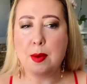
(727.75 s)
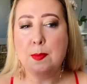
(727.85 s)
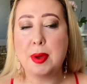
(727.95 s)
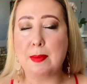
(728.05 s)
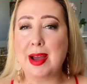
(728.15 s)

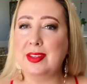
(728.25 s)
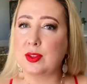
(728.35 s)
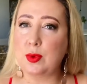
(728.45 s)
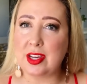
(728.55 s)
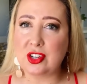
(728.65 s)
But I made this
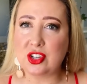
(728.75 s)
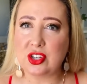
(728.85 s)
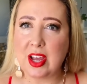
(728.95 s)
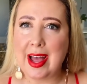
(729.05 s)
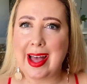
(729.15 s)
wish,
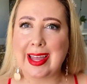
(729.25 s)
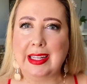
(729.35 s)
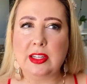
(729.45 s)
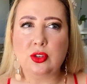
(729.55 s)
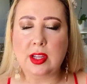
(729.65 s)
and
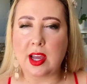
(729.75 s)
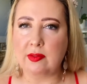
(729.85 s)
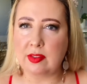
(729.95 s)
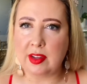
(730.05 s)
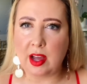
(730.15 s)
literally
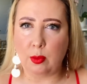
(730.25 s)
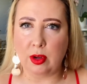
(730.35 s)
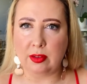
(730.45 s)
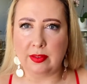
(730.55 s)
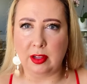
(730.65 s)
everything at
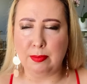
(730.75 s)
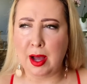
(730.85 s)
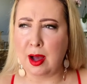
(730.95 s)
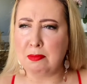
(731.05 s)
work fell apart.